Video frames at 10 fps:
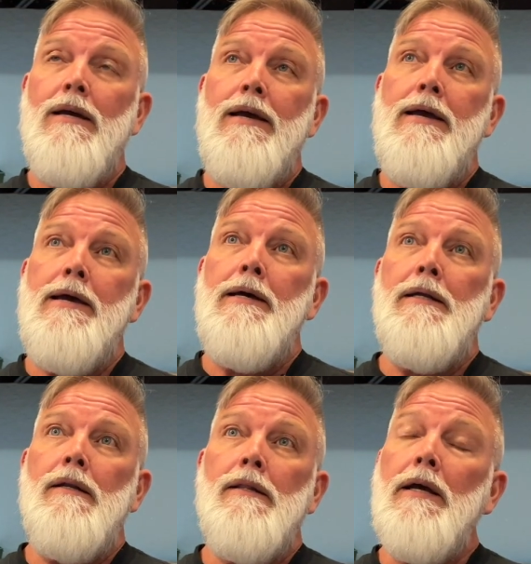
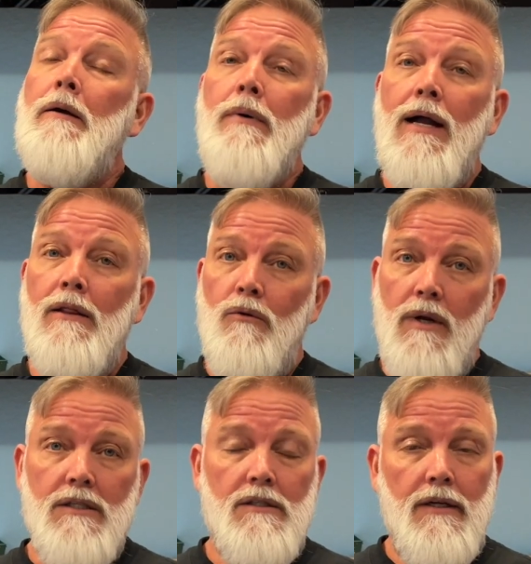and think about it the
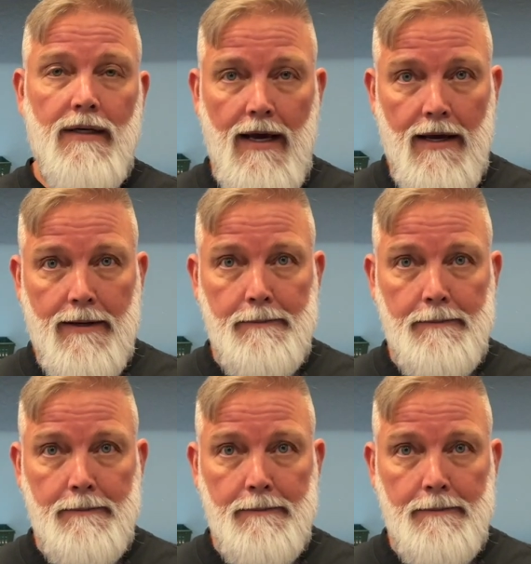rest of the day.